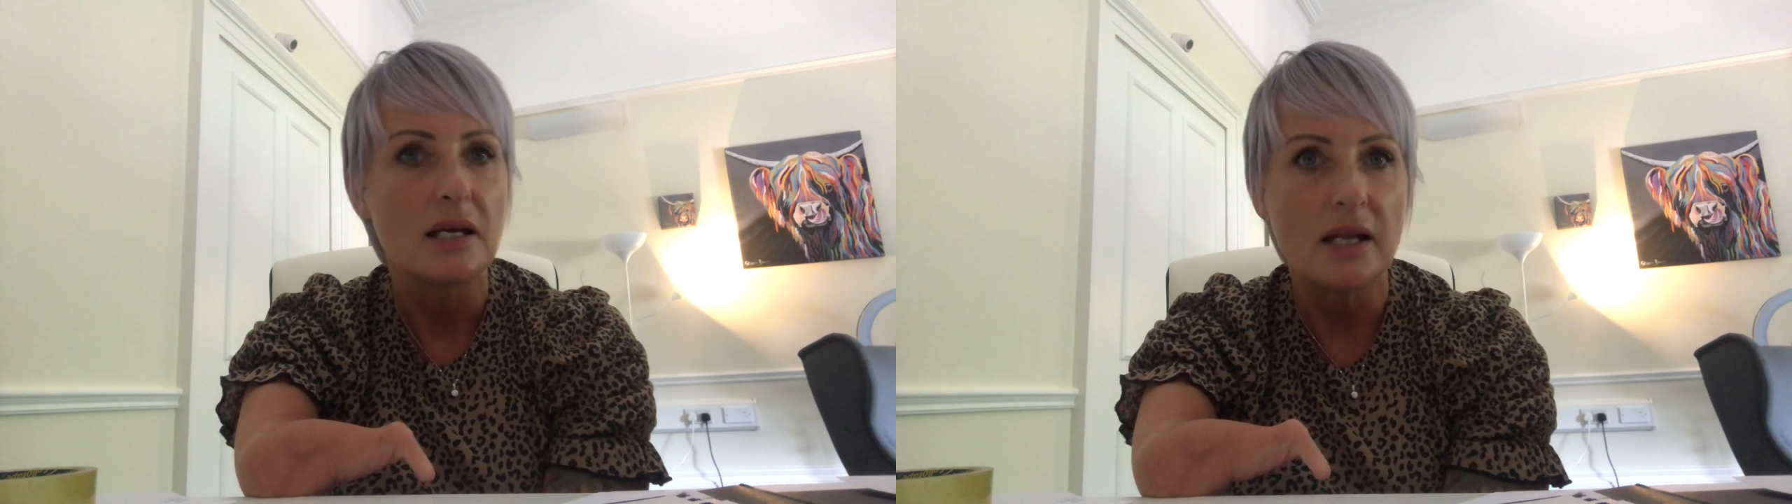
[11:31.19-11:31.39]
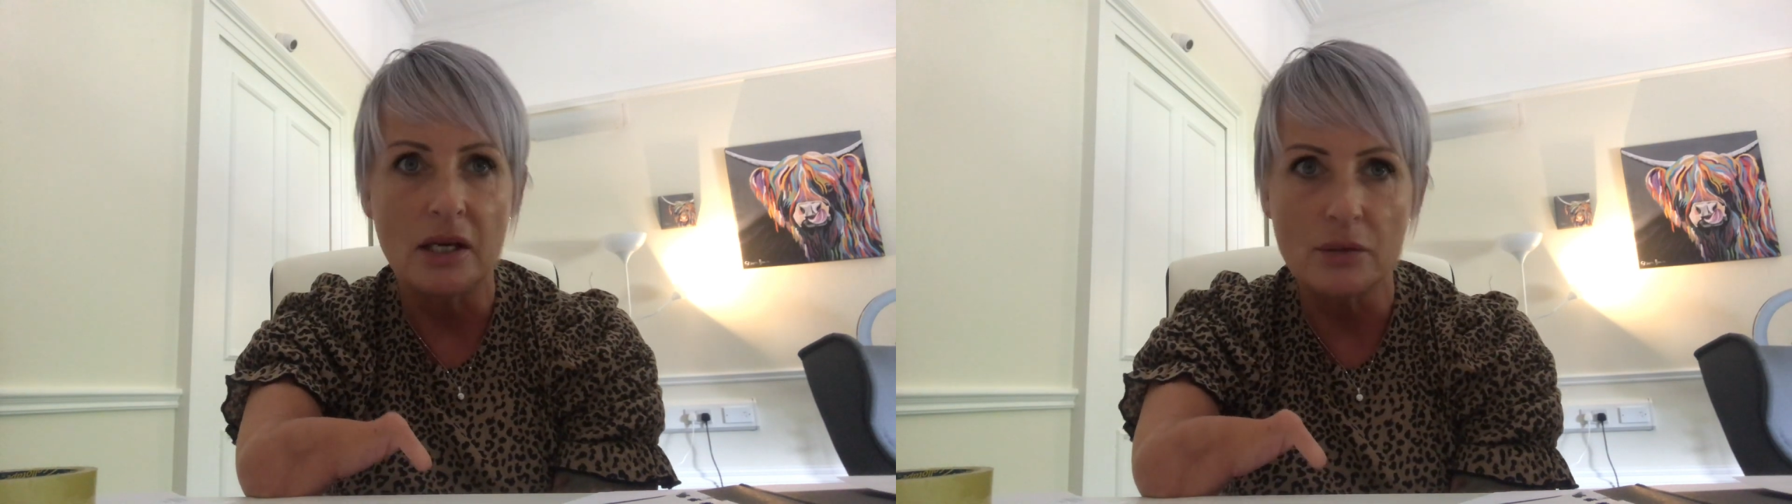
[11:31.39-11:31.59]

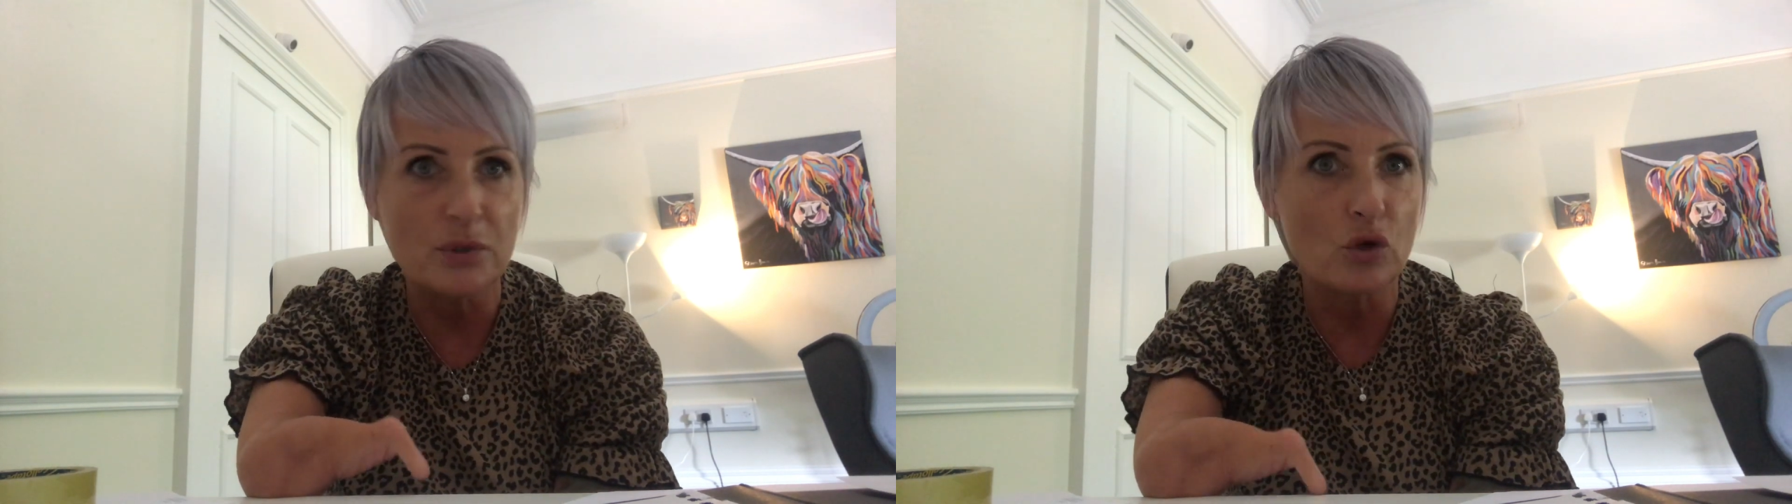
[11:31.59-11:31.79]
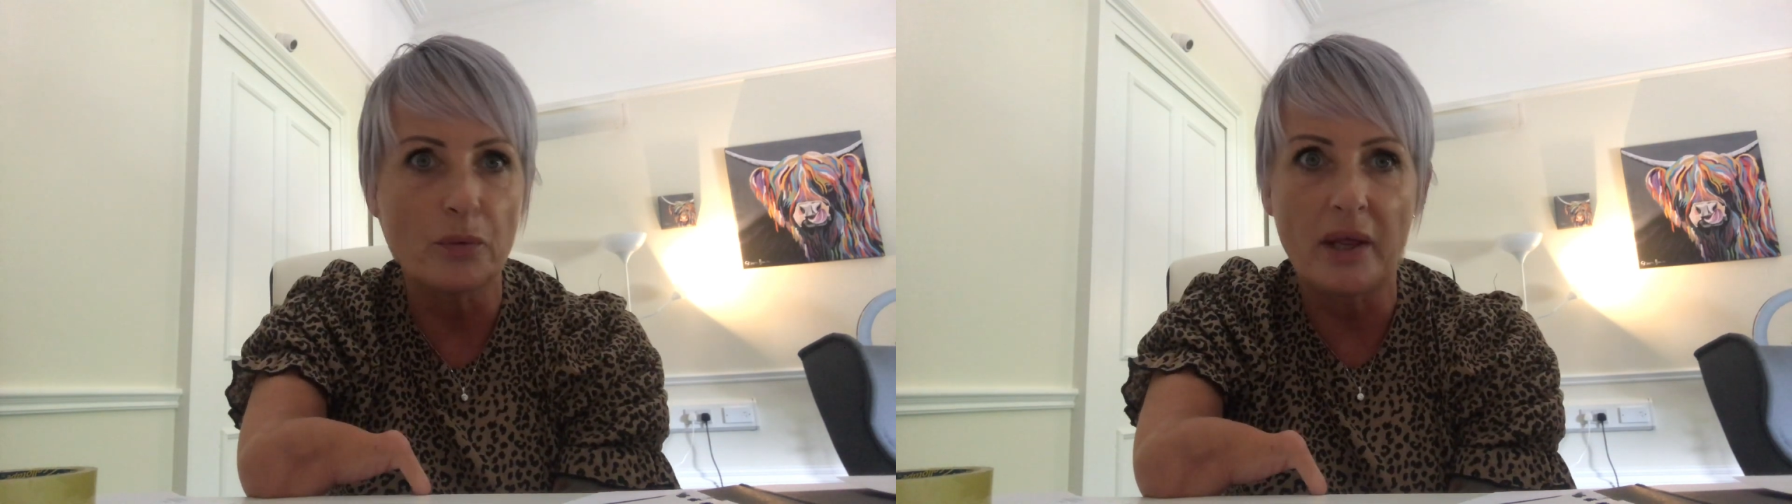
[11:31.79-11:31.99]
and
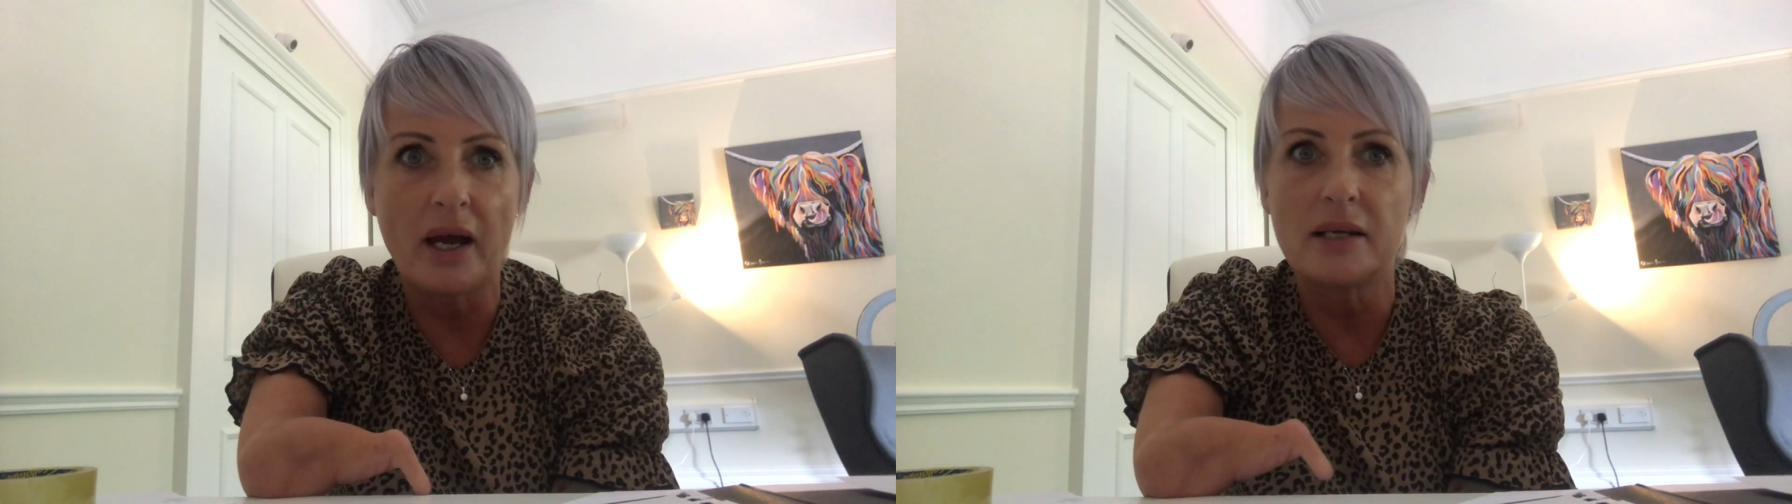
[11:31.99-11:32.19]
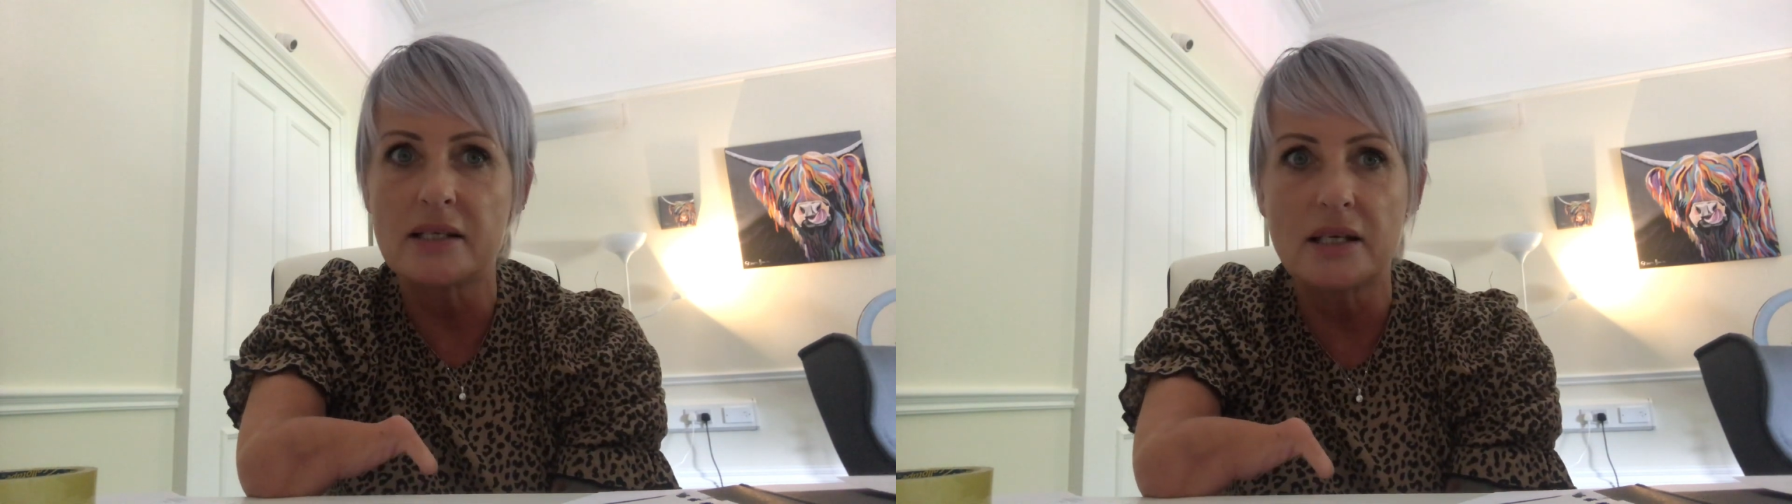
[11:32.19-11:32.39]
absorb
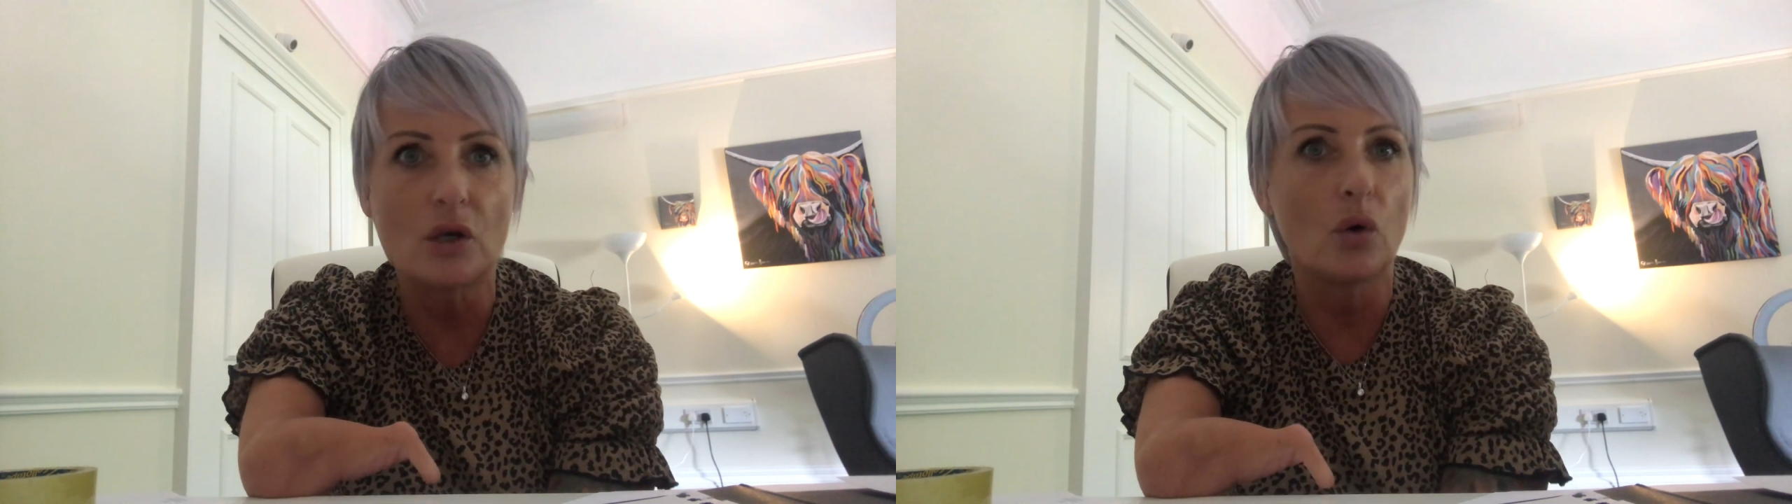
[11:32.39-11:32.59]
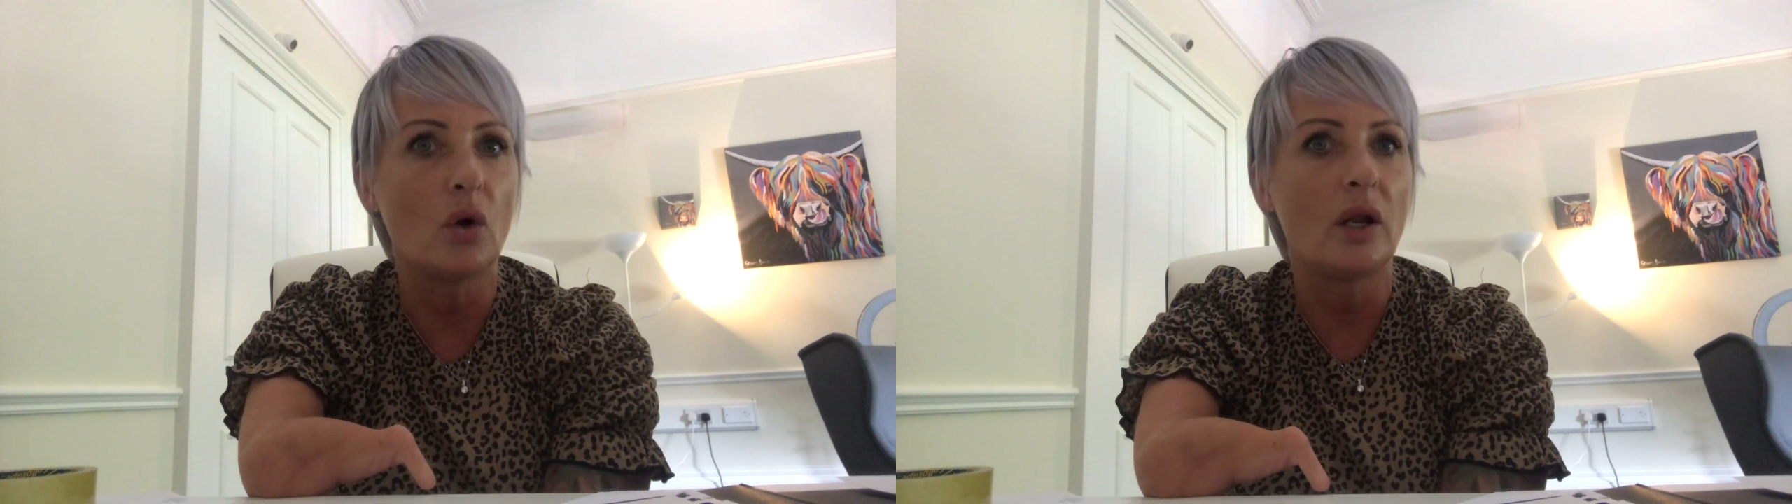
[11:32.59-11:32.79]
that and take
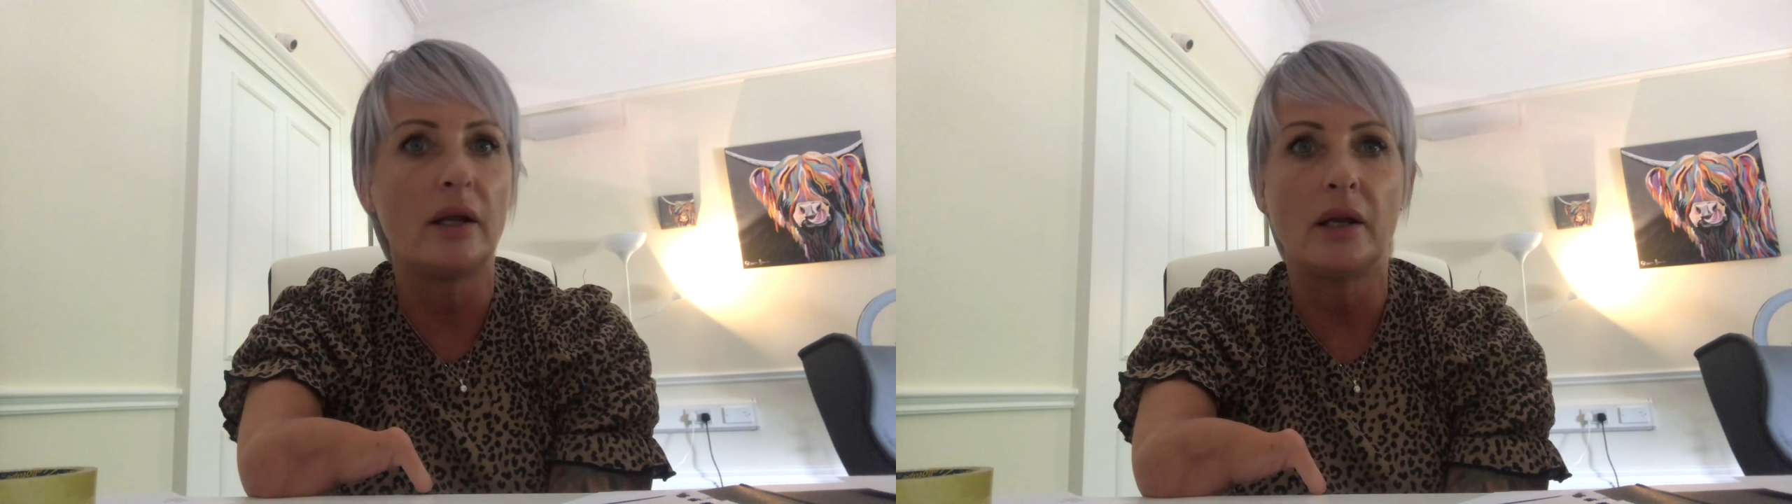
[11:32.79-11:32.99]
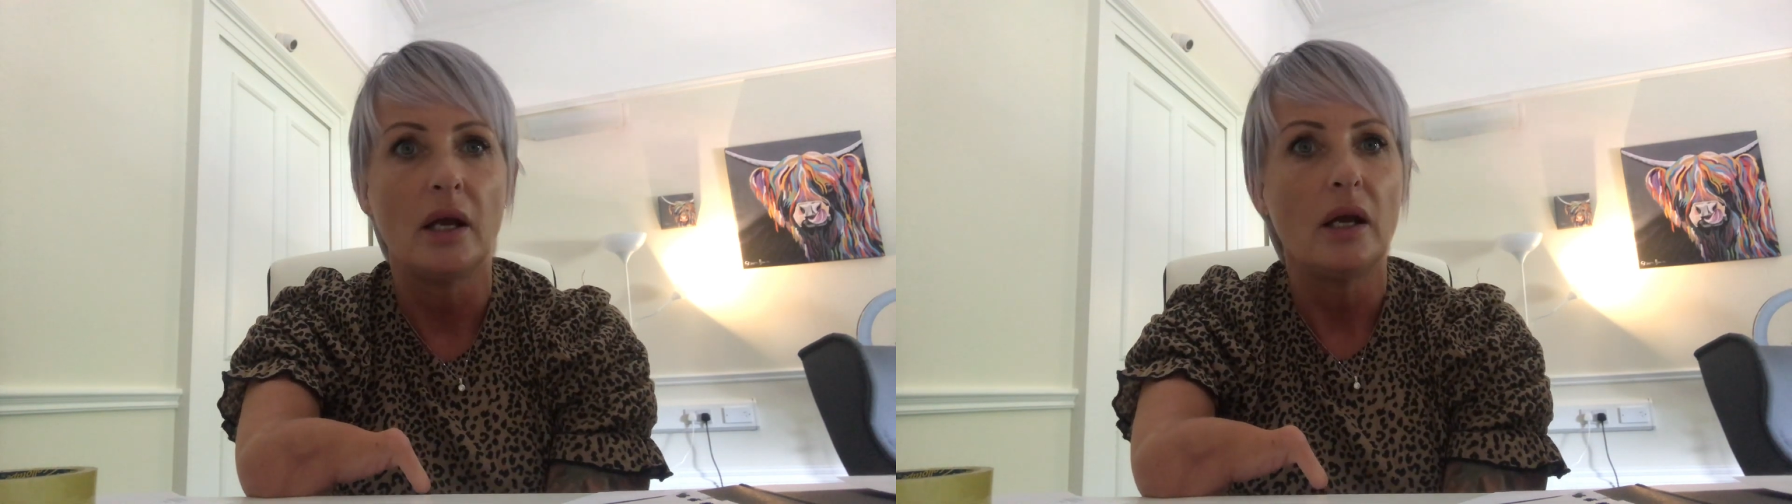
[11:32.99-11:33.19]
it all
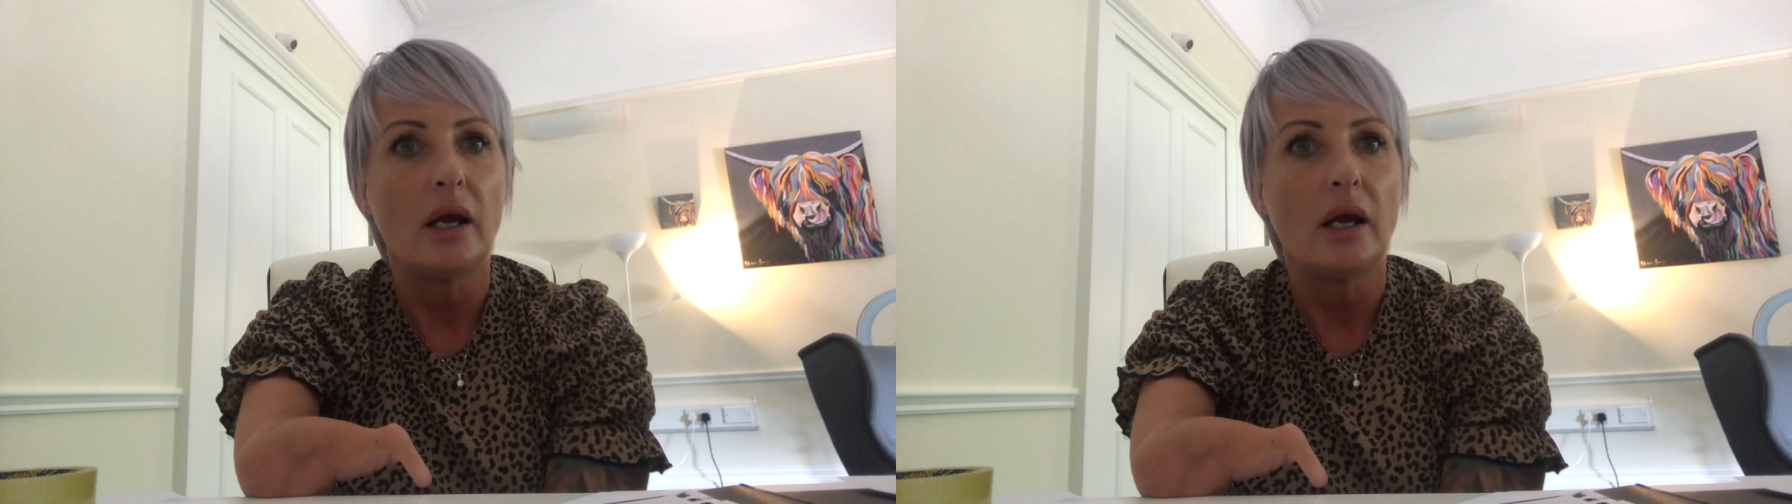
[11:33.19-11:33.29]
in.